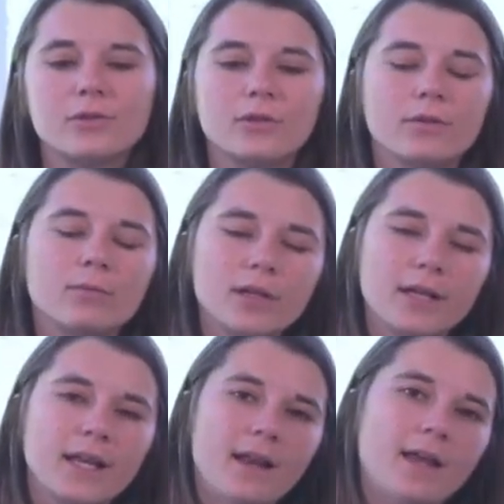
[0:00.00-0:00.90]
you can really
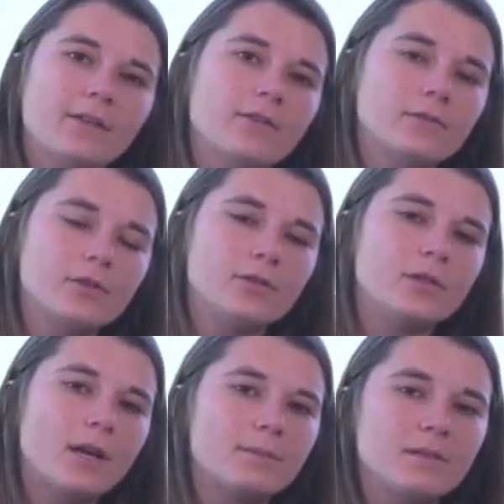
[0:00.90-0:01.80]
connect those two
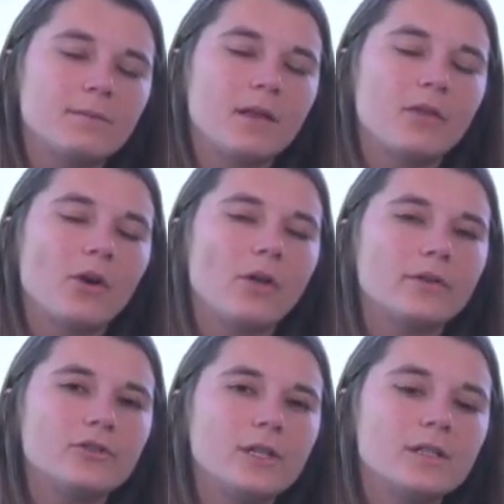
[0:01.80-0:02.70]
types of
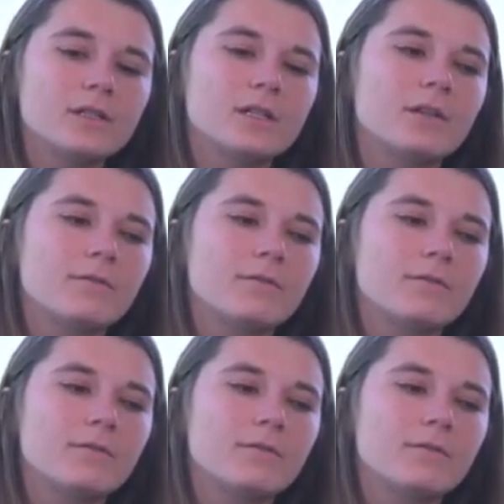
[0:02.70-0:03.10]
methodologies